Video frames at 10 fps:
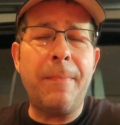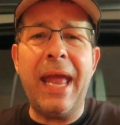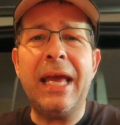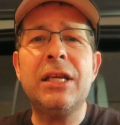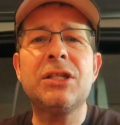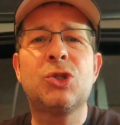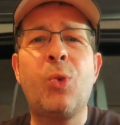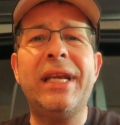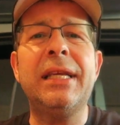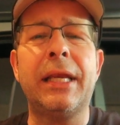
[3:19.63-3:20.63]
Demand is
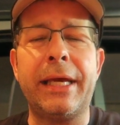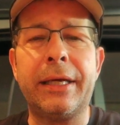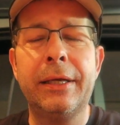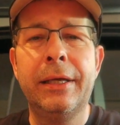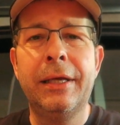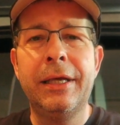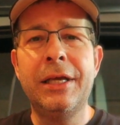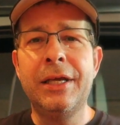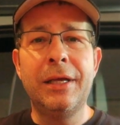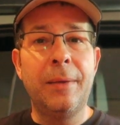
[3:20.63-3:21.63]
dwindling.
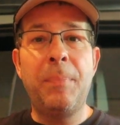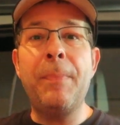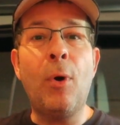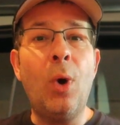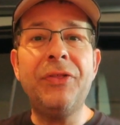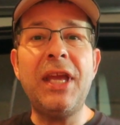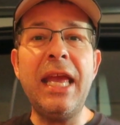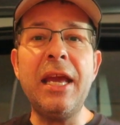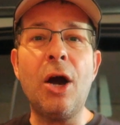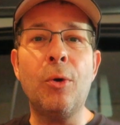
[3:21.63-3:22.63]
People want the
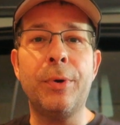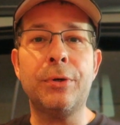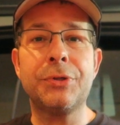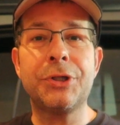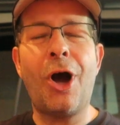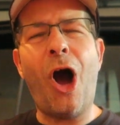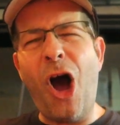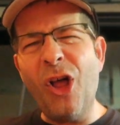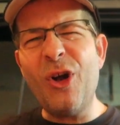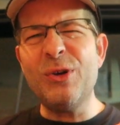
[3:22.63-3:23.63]
eco boost.
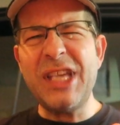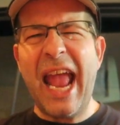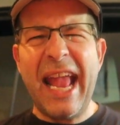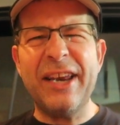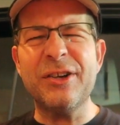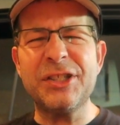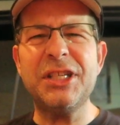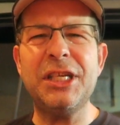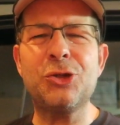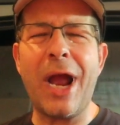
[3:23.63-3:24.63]
All those haters
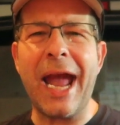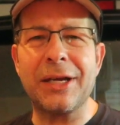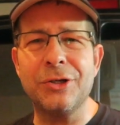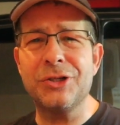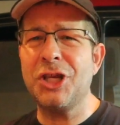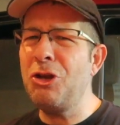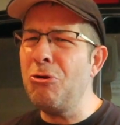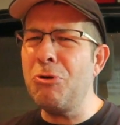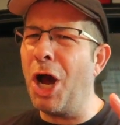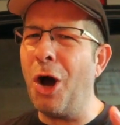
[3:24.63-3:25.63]
and detractors, and
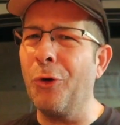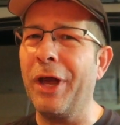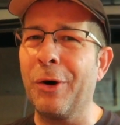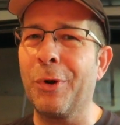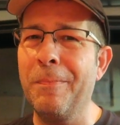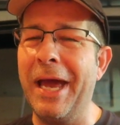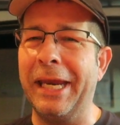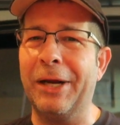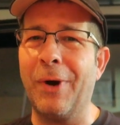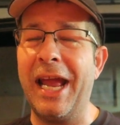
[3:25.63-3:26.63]
you know there were
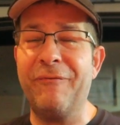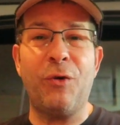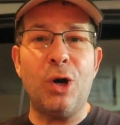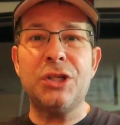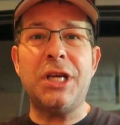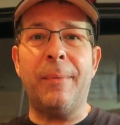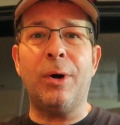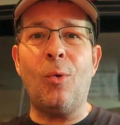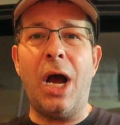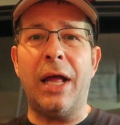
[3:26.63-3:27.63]
many, right? Ford's
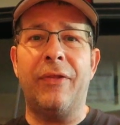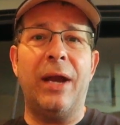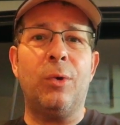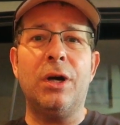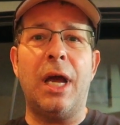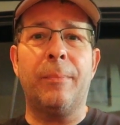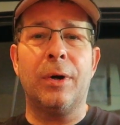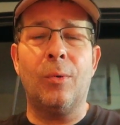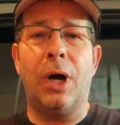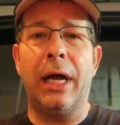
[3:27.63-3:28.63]
number one. They were
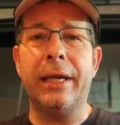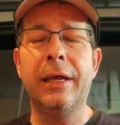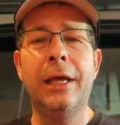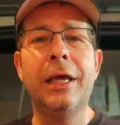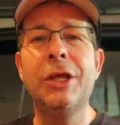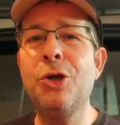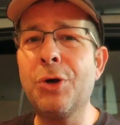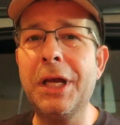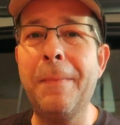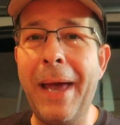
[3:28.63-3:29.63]
number one.
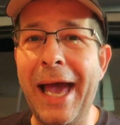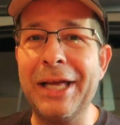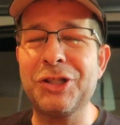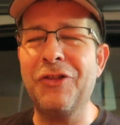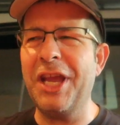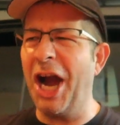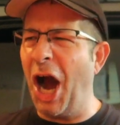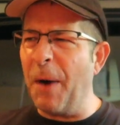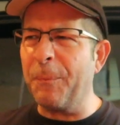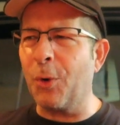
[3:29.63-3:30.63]
You can imagine the
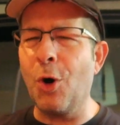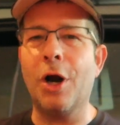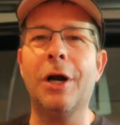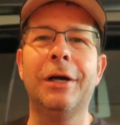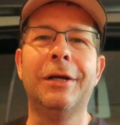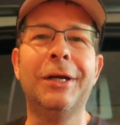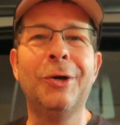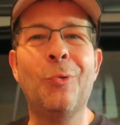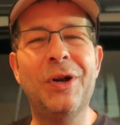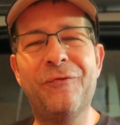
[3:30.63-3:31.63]
uproar
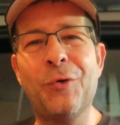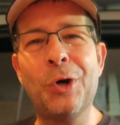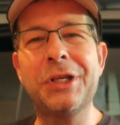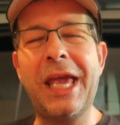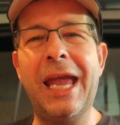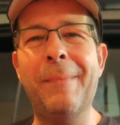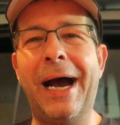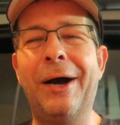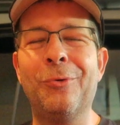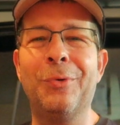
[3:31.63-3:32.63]
when Ford came
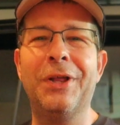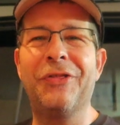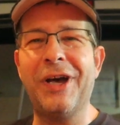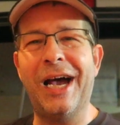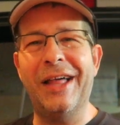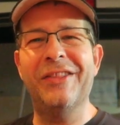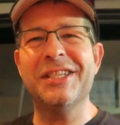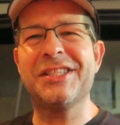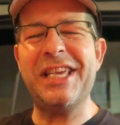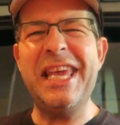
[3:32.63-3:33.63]
out with uh,
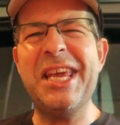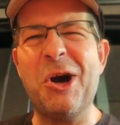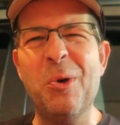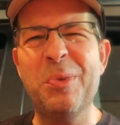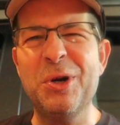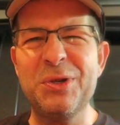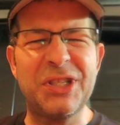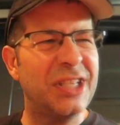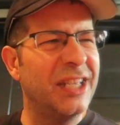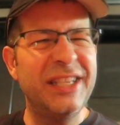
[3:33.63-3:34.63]
this
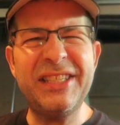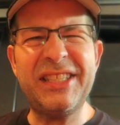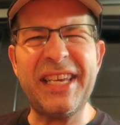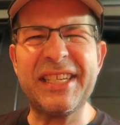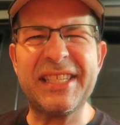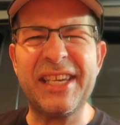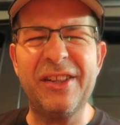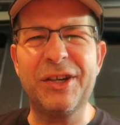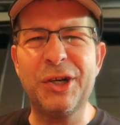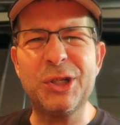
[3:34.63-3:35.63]
EcoBoost six
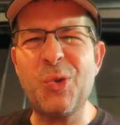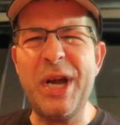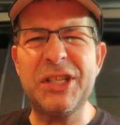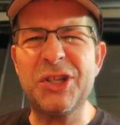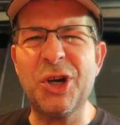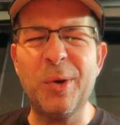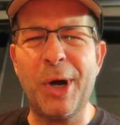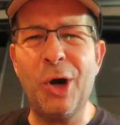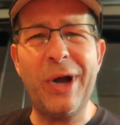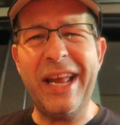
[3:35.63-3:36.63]
cylinder twin
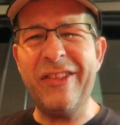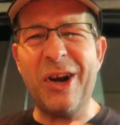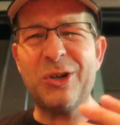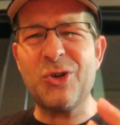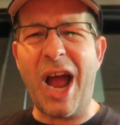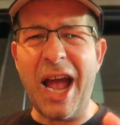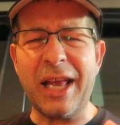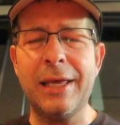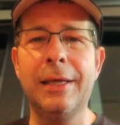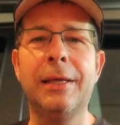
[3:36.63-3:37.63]
turbo in their
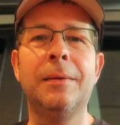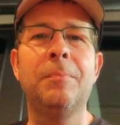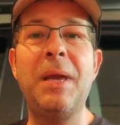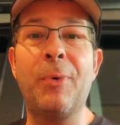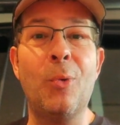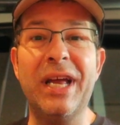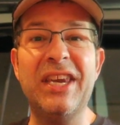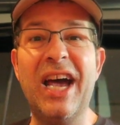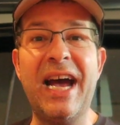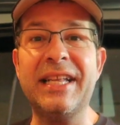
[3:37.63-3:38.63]
truck. People
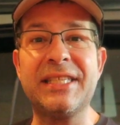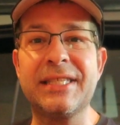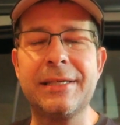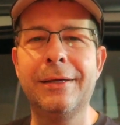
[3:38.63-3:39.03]
went nuts.